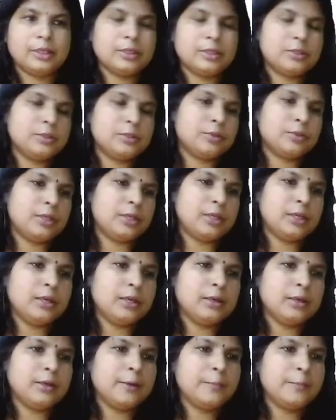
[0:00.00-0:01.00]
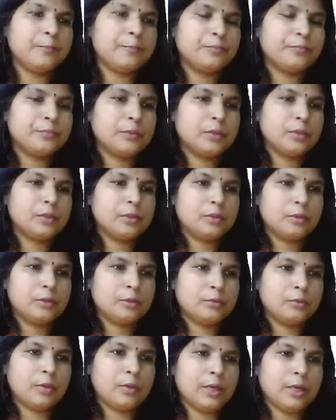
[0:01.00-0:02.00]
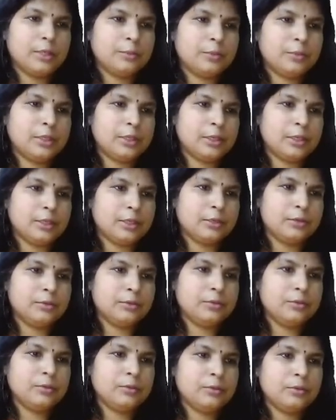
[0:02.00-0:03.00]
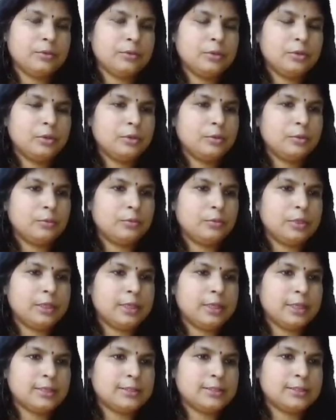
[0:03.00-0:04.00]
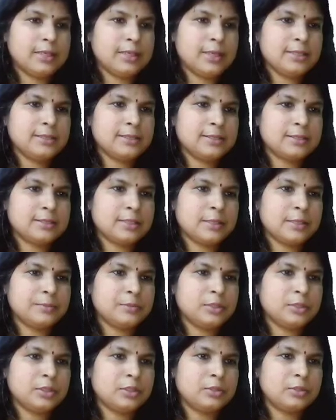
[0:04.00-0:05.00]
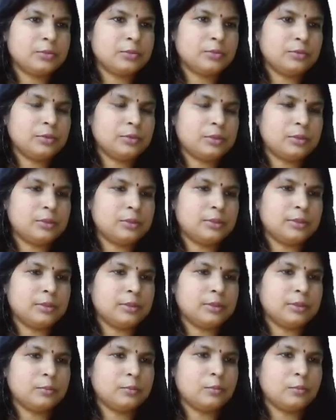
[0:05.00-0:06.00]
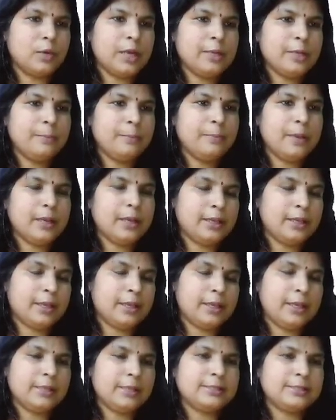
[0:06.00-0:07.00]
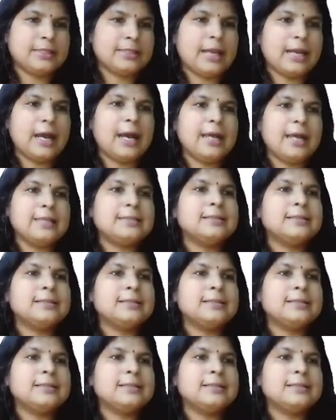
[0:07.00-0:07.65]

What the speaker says: So here what we can do, we can just substitute the 1 by x as